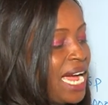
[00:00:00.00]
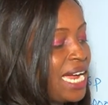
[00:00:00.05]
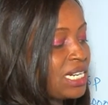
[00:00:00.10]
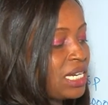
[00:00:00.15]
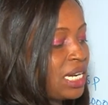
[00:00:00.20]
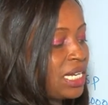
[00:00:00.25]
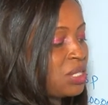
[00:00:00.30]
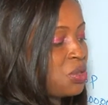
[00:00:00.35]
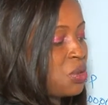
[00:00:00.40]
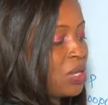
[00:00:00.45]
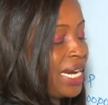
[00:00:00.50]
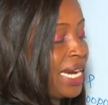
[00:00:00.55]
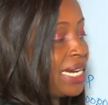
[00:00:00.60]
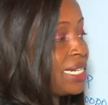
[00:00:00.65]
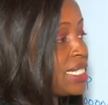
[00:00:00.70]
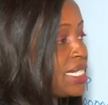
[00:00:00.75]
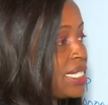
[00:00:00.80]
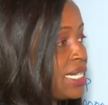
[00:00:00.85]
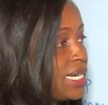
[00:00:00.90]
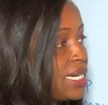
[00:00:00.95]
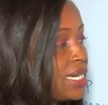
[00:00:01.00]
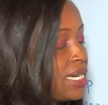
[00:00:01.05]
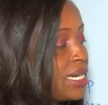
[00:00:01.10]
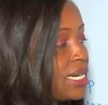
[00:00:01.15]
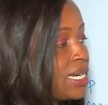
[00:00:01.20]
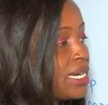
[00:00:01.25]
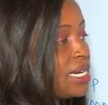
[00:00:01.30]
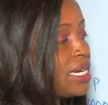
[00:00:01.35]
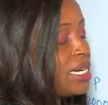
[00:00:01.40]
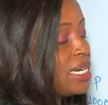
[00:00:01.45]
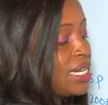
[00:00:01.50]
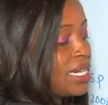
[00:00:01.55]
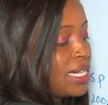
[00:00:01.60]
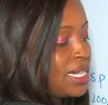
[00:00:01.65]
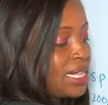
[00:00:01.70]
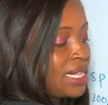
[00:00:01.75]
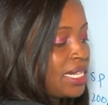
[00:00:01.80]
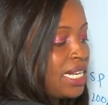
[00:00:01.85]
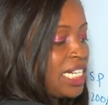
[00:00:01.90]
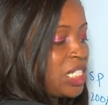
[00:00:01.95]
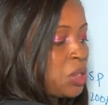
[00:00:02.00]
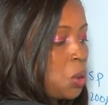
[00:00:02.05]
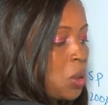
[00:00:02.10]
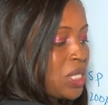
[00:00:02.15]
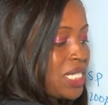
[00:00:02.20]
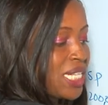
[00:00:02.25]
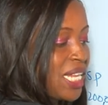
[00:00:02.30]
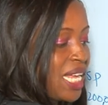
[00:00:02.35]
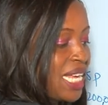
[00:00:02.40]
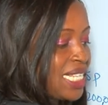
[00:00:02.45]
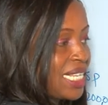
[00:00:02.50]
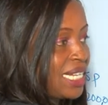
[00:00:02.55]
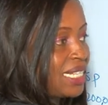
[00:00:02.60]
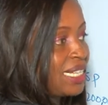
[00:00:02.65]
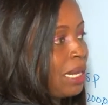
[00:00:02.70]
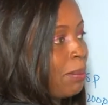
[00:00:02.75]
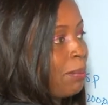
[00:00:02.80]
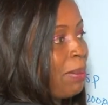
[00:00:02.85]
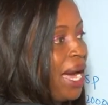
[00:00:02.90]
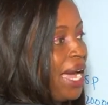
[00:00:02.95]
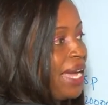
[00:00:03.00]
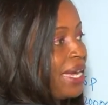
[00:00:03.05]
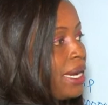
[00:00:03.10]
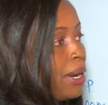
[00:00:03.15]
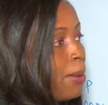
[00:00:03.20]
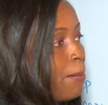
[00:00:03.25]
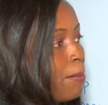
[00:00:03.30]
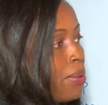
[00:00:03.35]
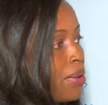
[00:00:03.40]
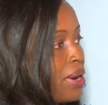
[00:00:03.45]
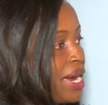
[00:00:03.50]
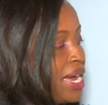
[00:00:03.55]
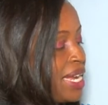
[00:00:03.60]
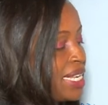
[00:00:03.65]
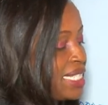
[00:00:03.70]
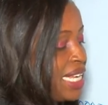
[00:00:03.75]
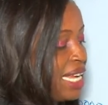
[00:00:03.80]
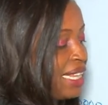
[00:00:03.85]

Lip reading: And as you can see, it was less than the buying price.